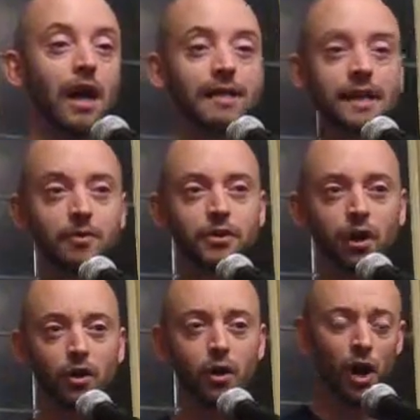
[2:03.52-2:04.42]
I
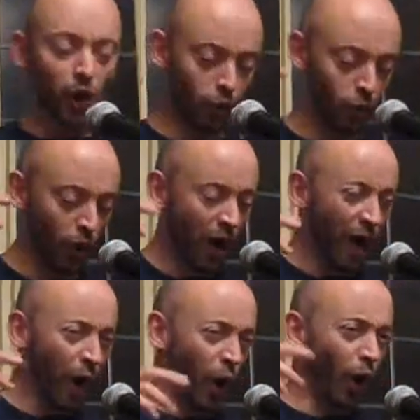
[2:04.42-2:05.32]
tiptoe, oh,
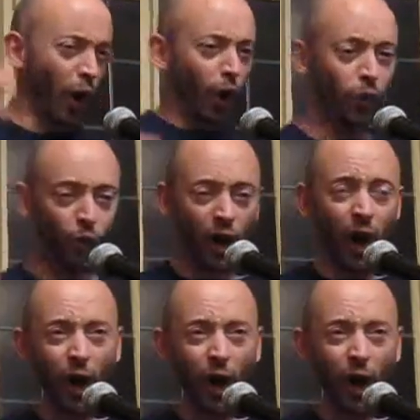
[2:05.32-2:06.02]
oh,